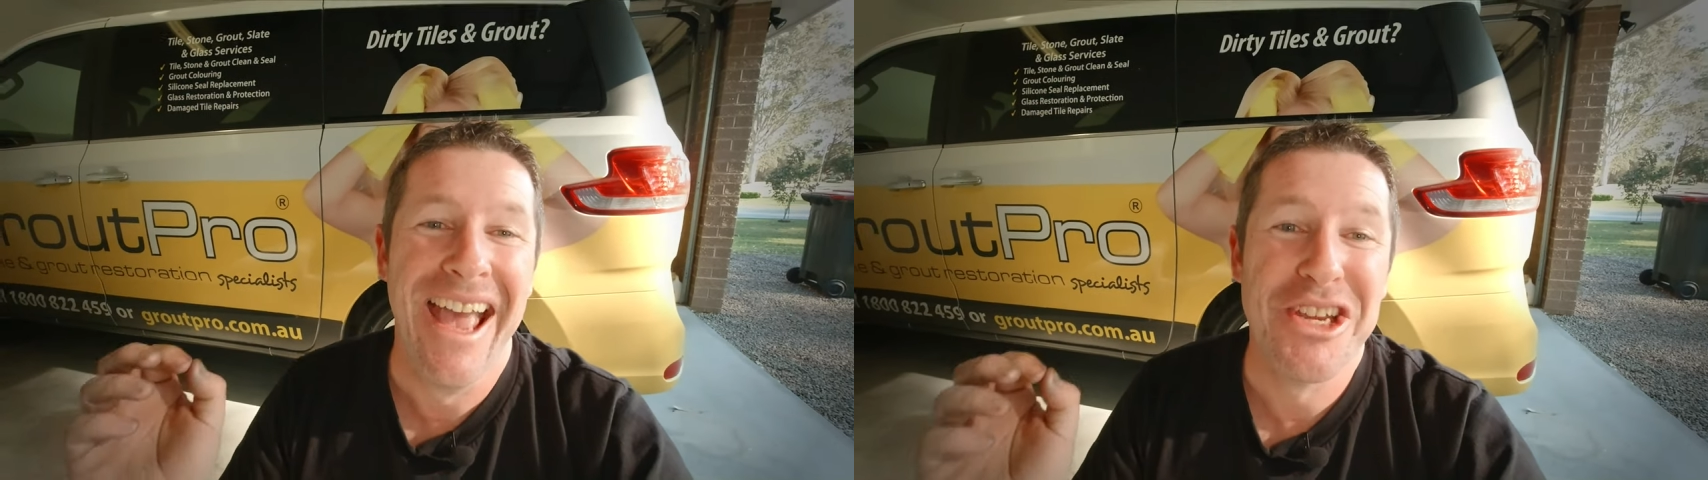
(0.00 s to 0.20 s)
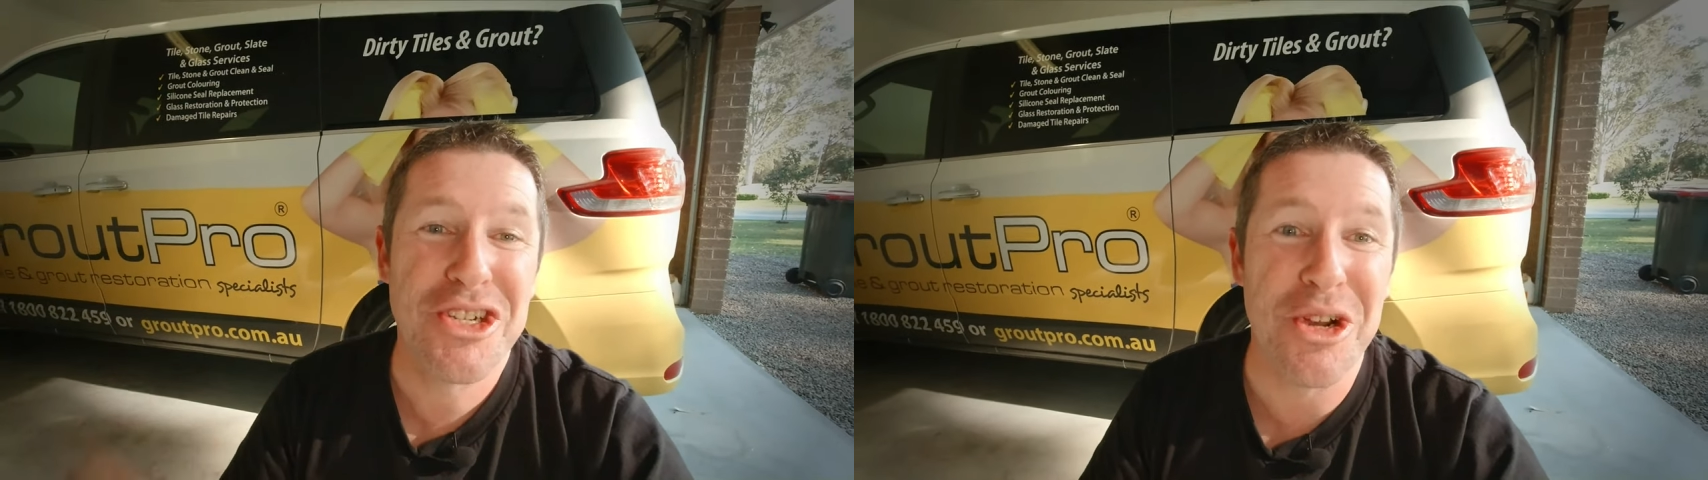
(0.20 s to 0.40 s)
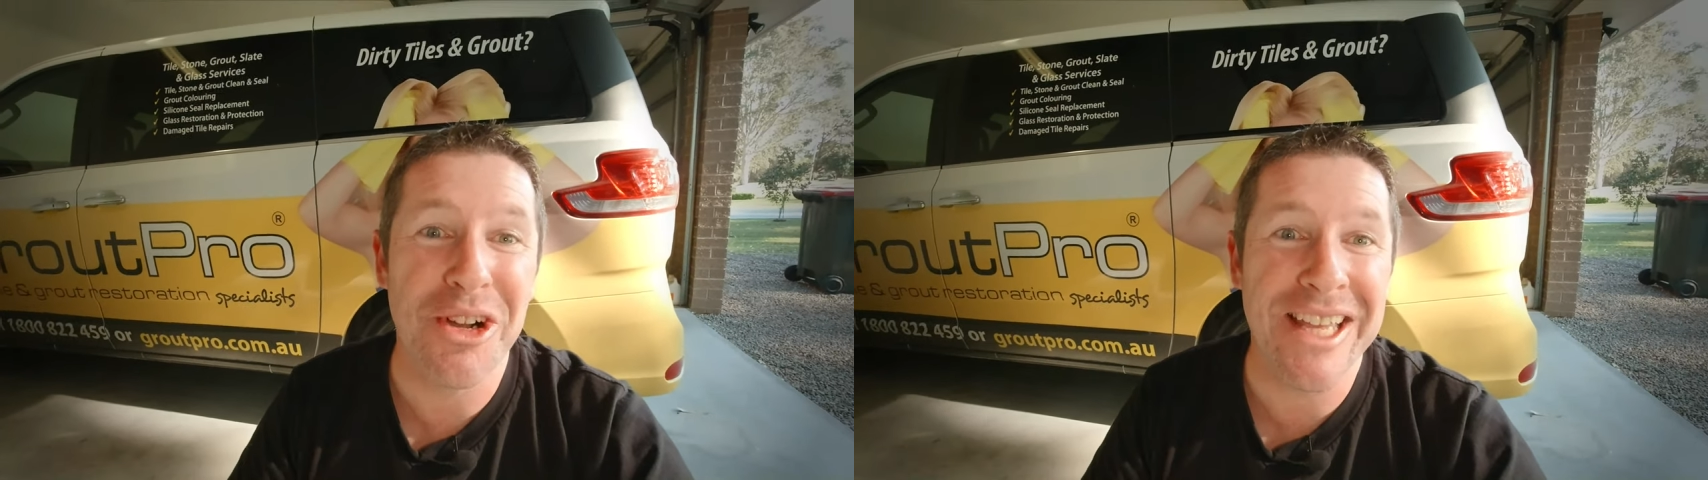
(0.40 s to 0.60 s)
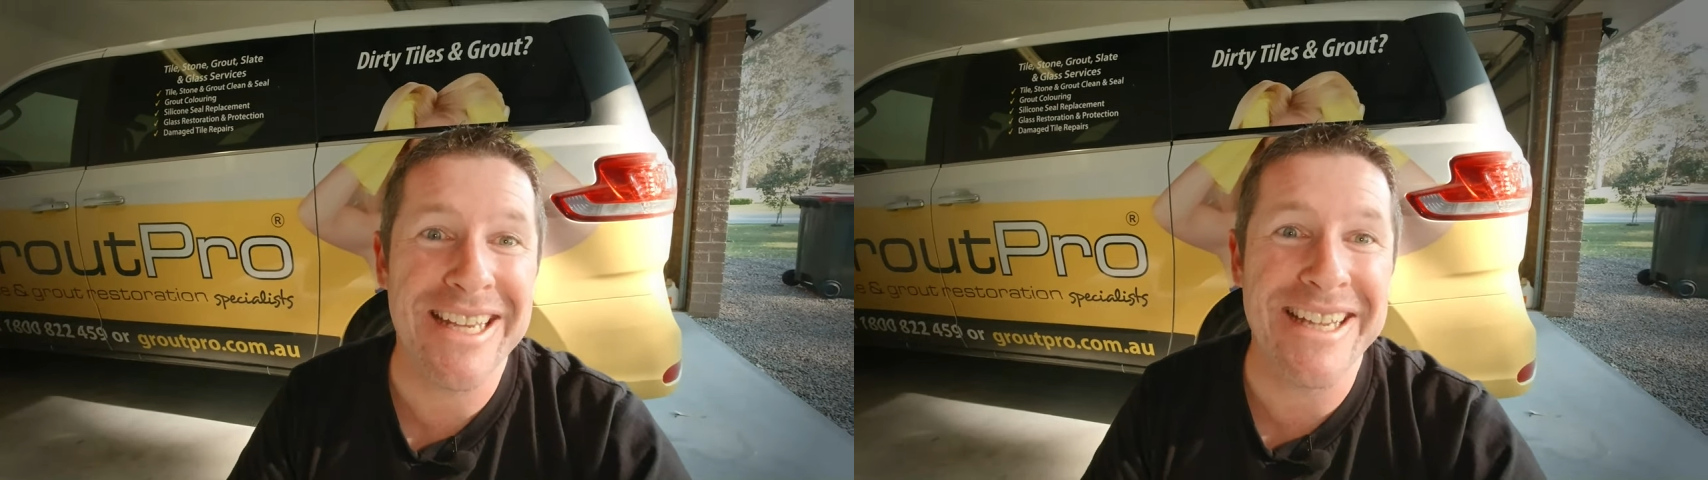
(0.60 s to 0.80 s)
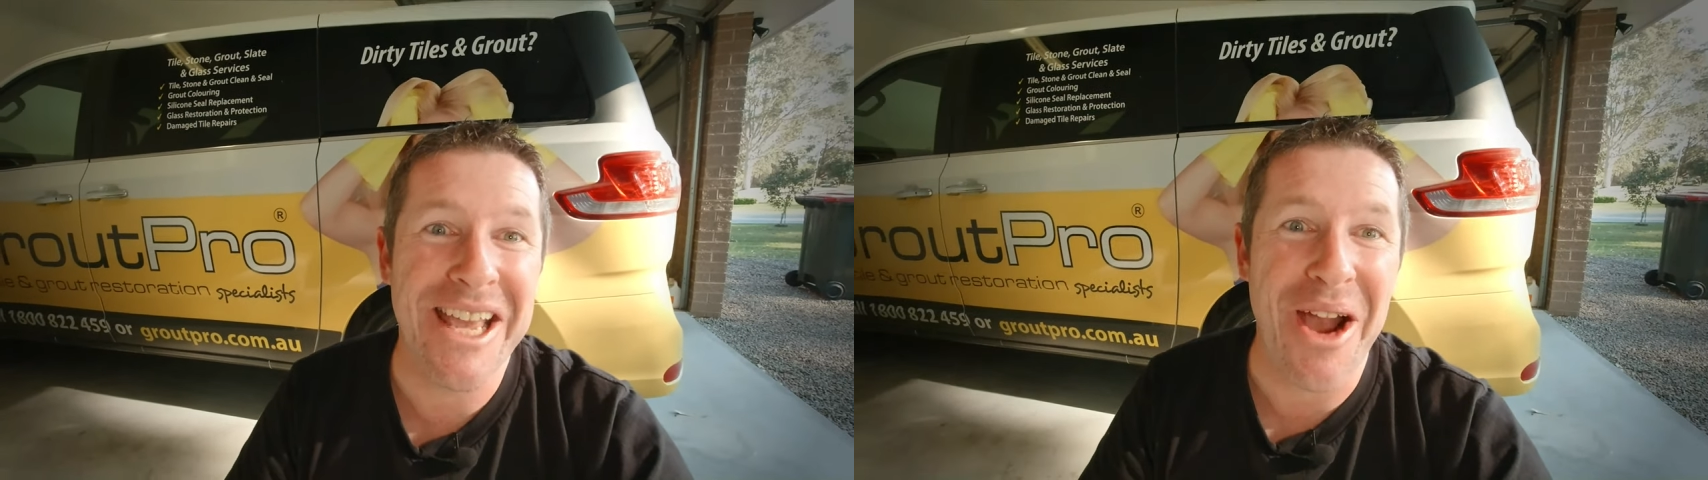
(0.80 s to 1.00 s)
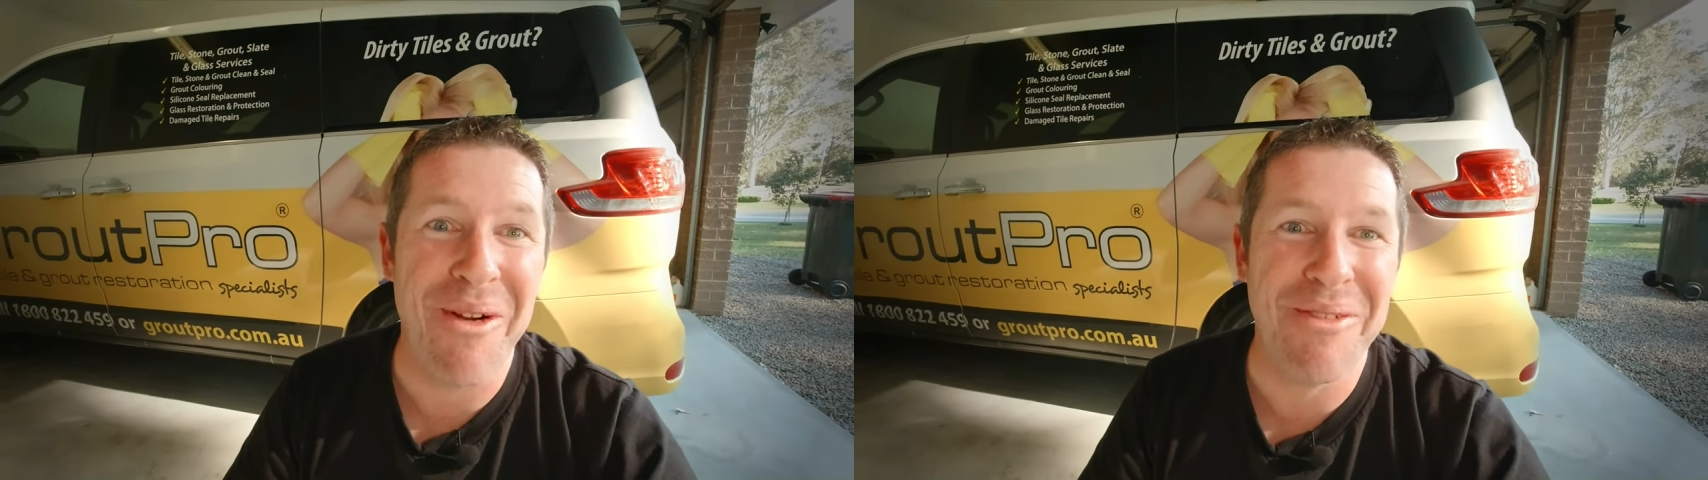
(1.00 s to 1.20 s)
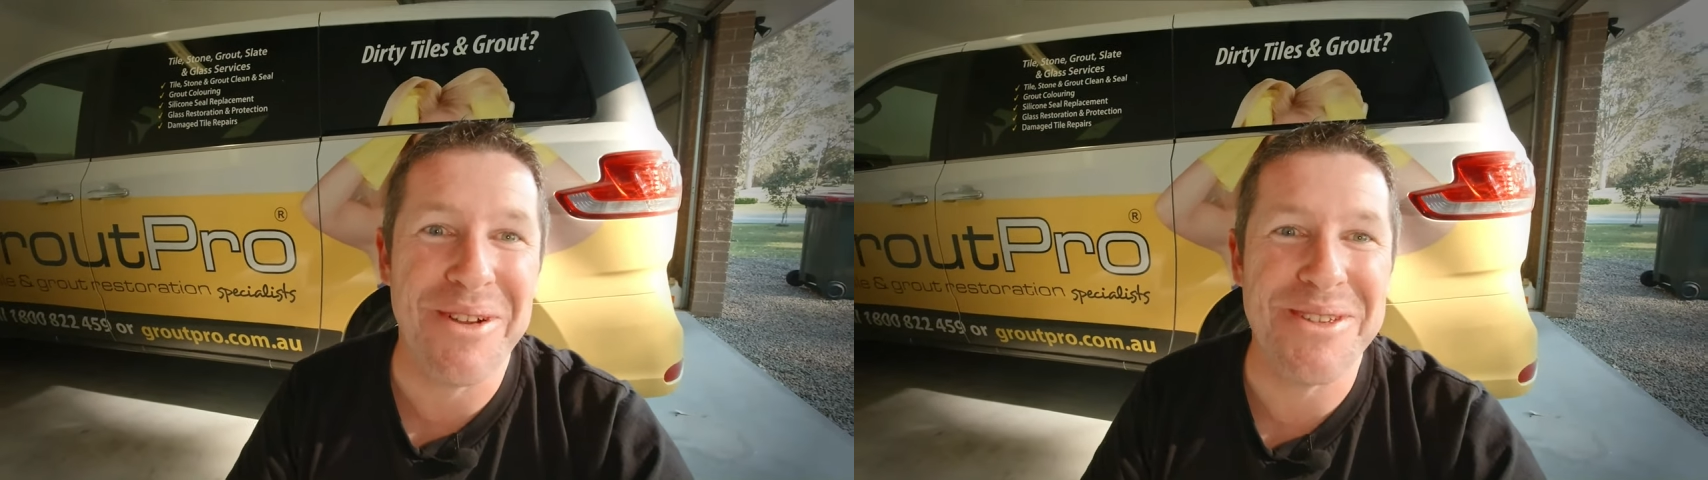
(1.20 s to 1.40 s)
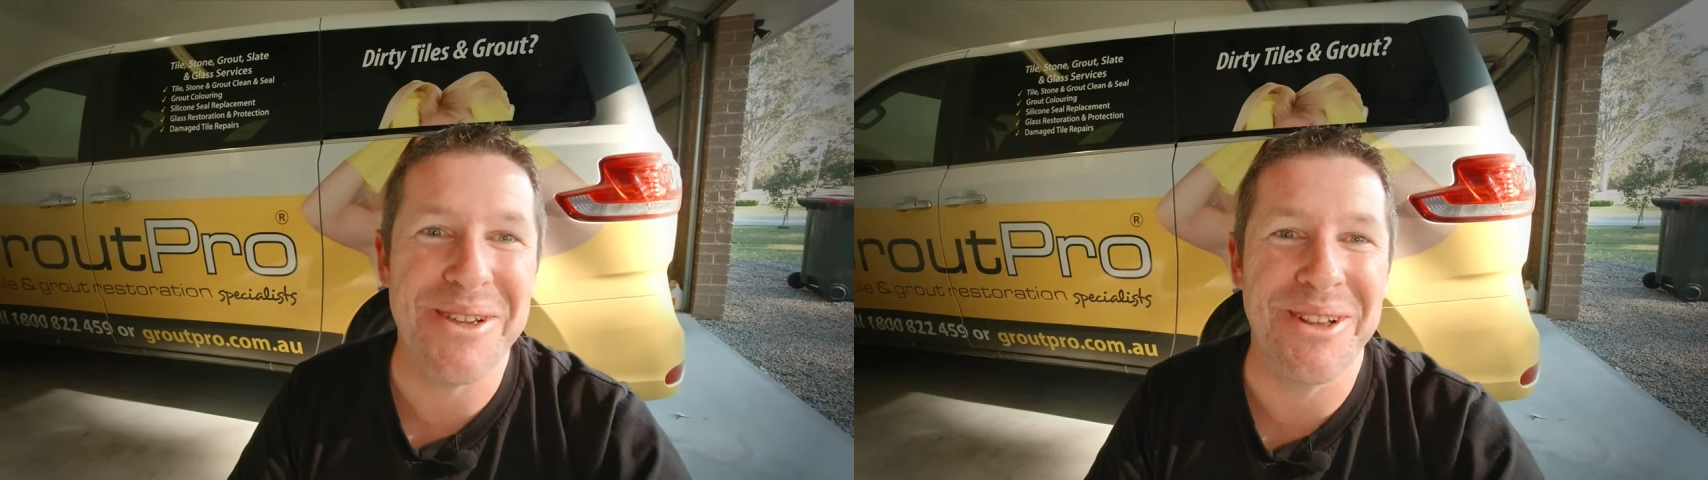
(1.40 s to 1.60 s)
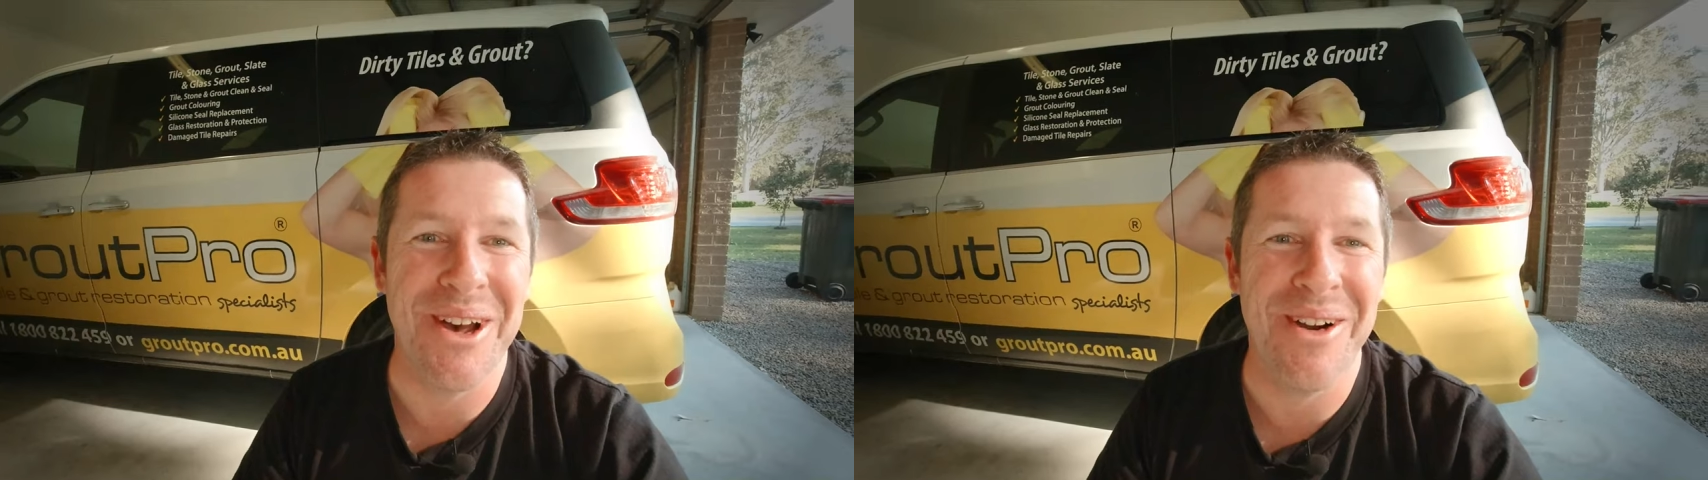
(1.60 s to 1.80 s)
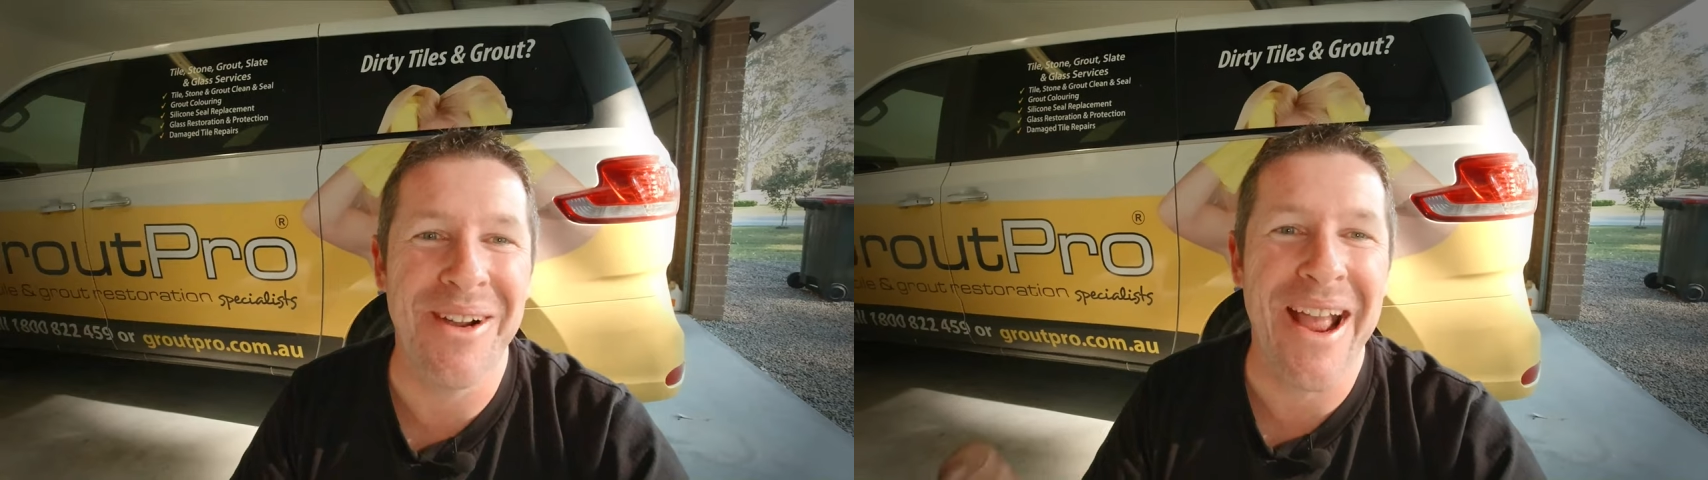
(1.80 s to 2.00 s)
Surely it didn't go on for too
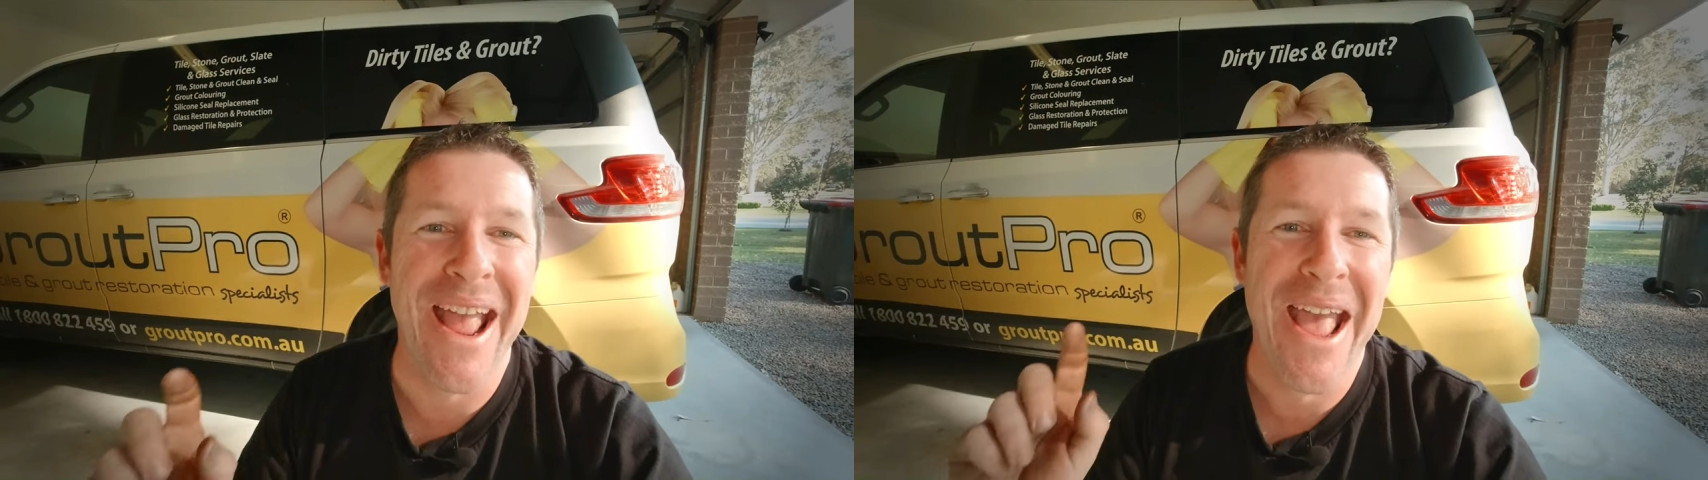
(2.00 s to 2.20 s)
long.